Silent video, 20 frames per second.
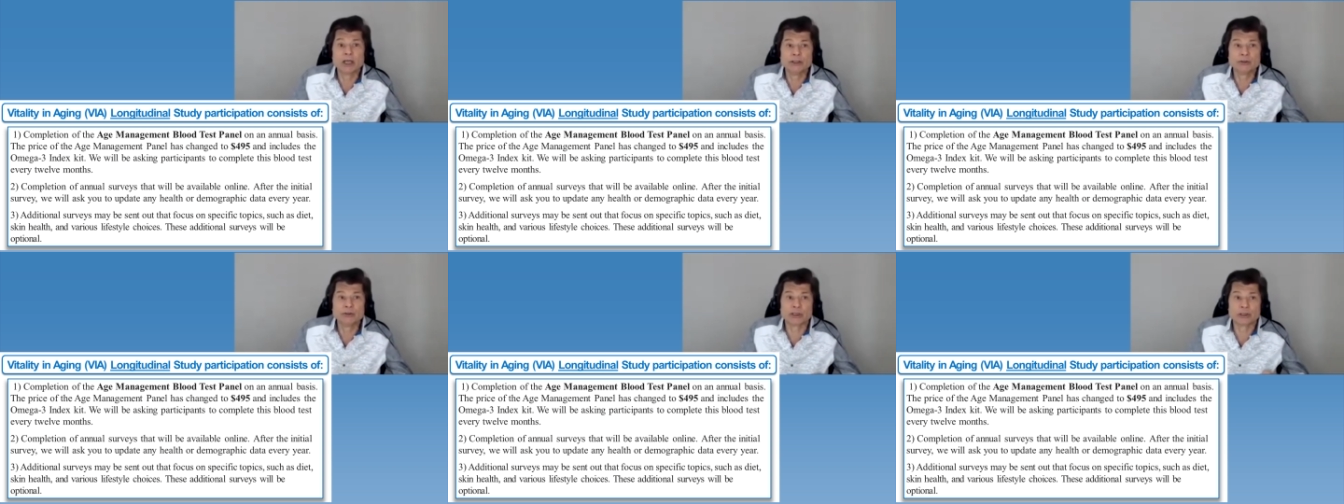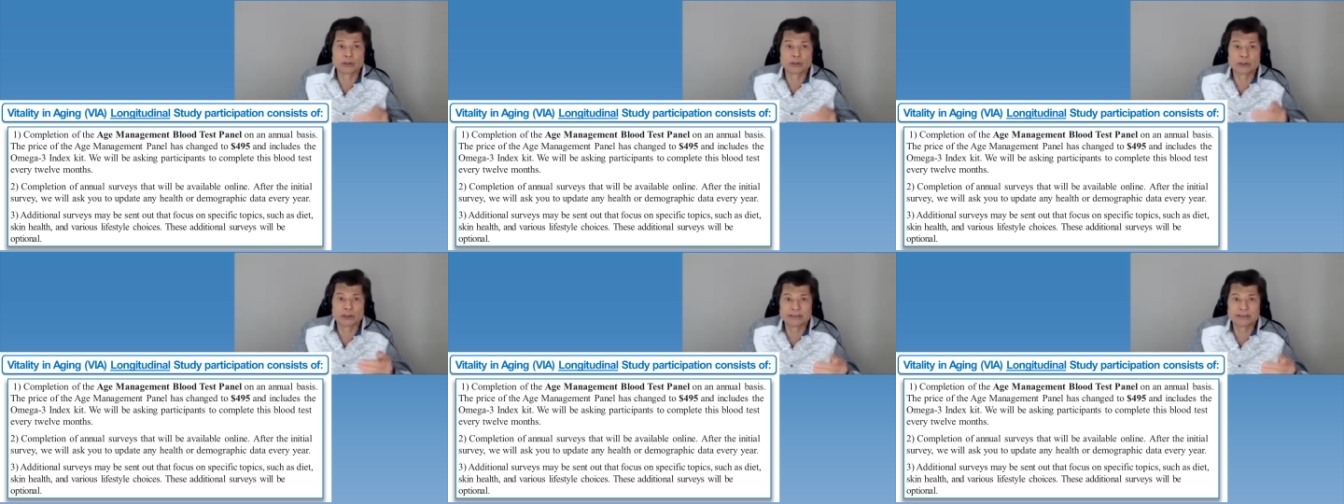You
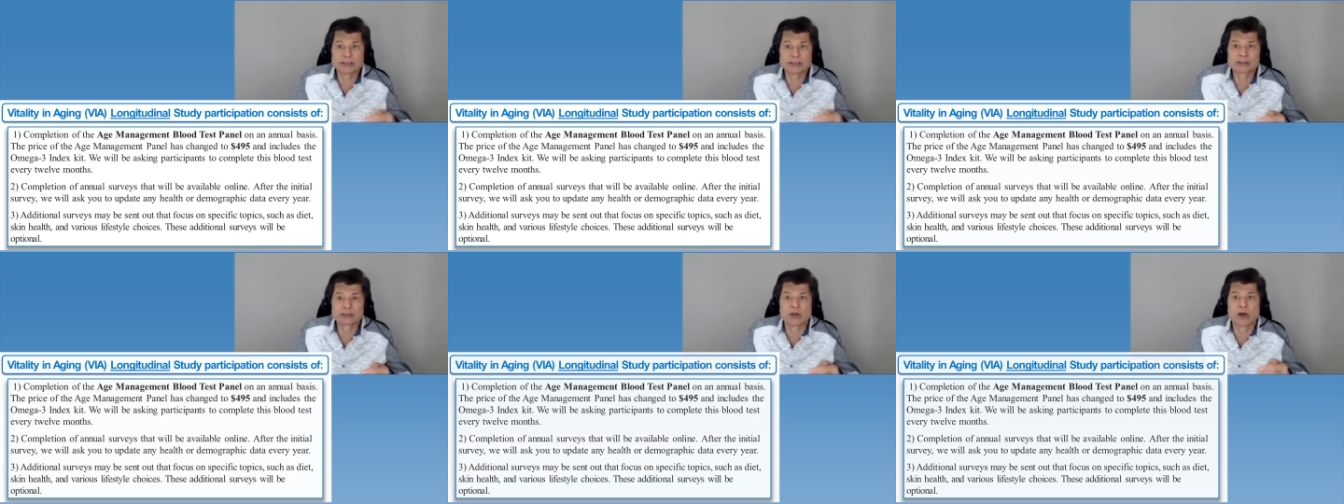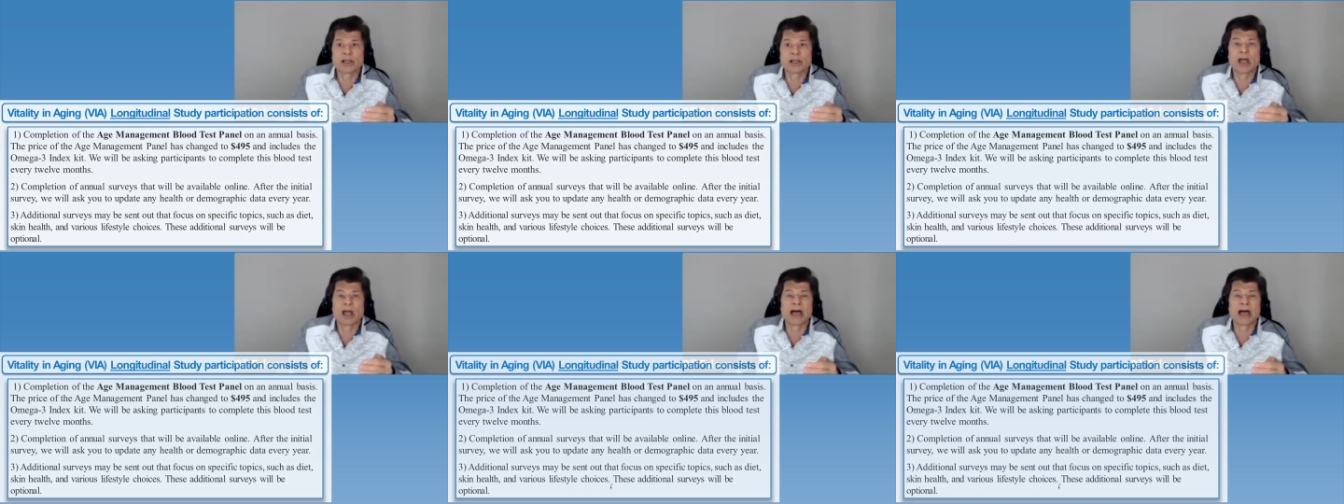can look at this
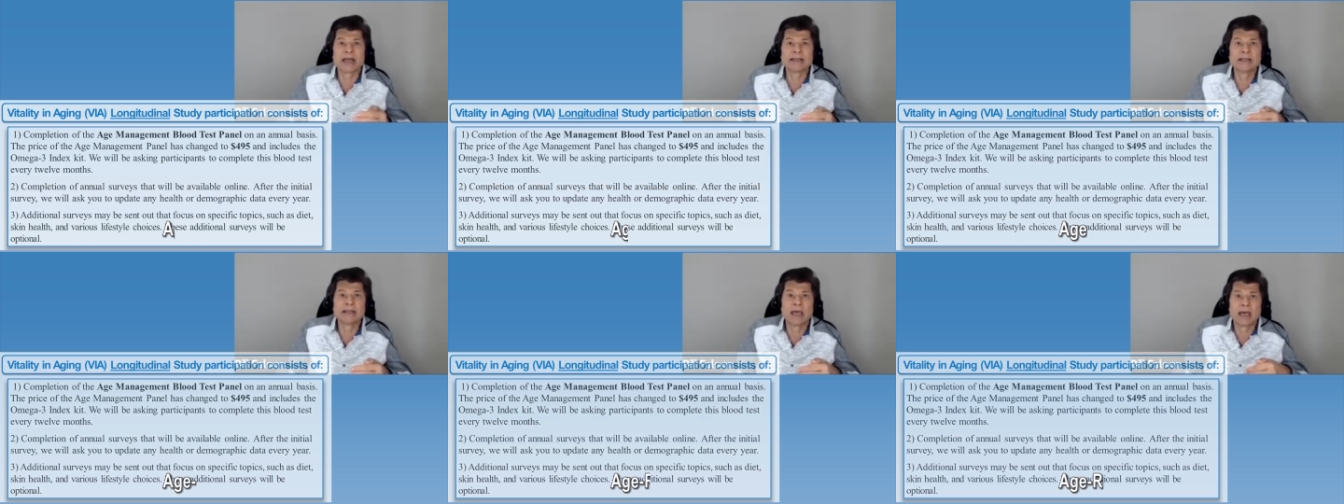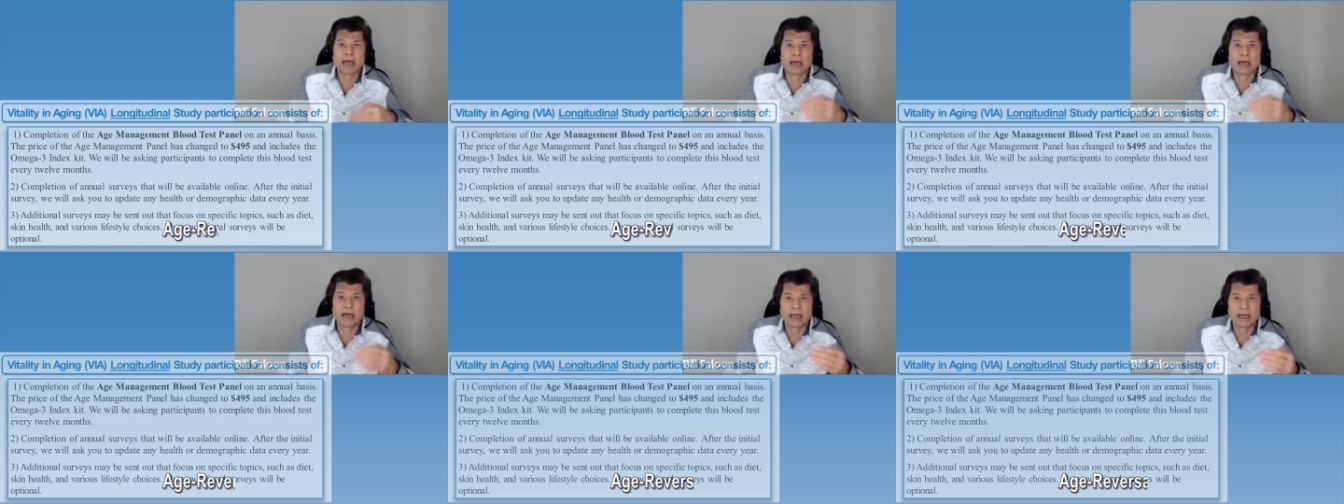online
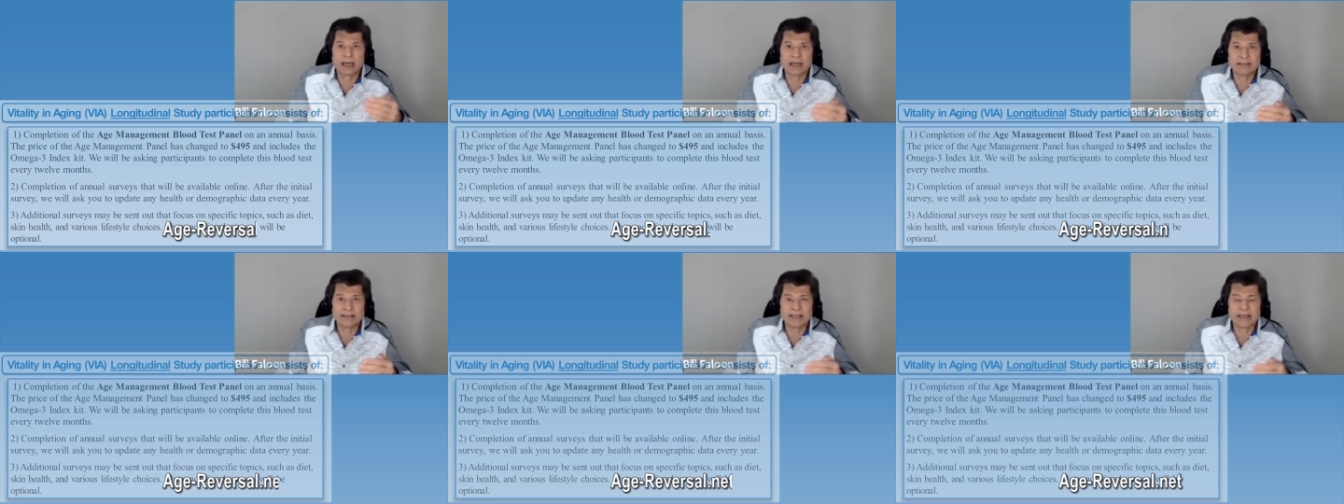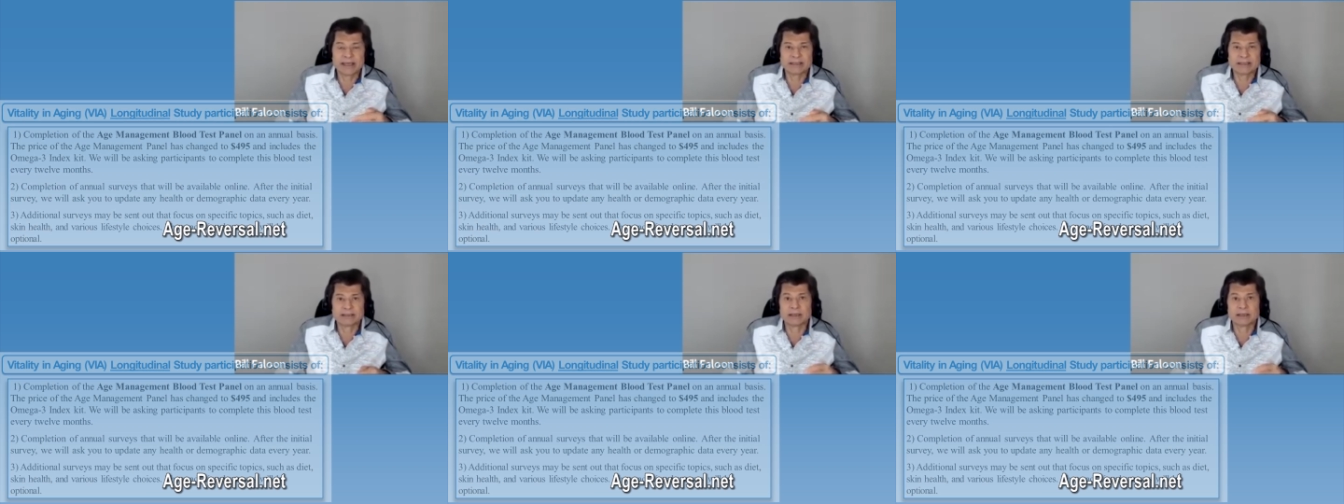uh, at
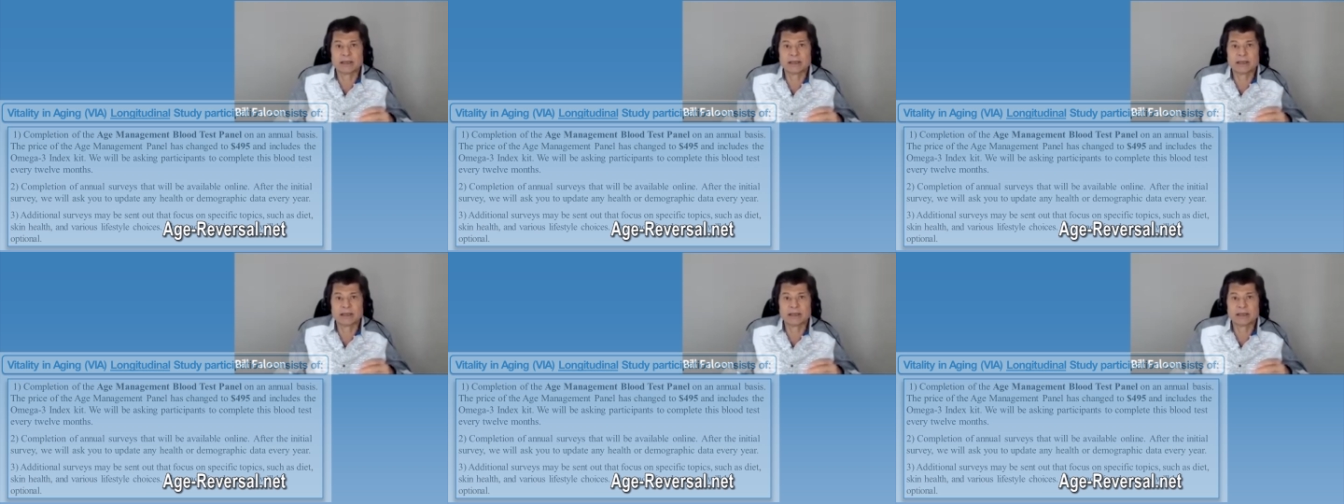that